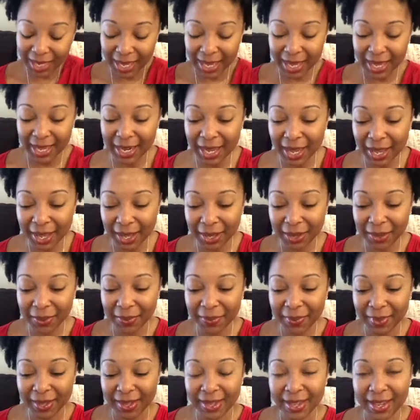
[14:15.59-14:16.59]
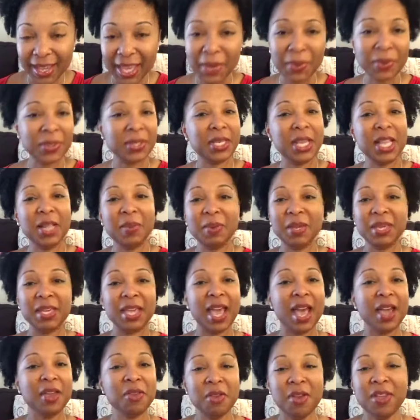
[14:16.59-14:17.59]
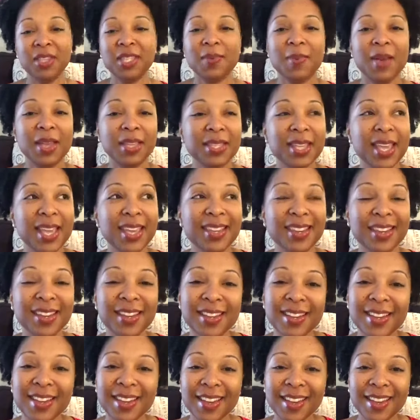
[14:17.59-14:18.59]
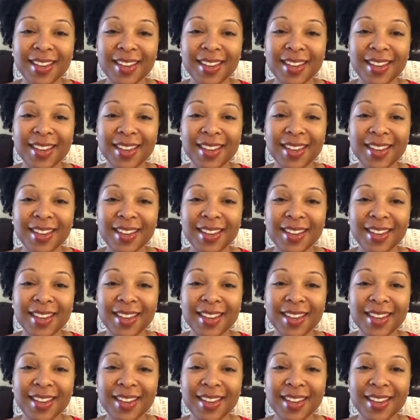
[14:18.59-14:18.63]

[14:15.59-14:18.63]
and he was telling me, yeah, you know, anytime I take a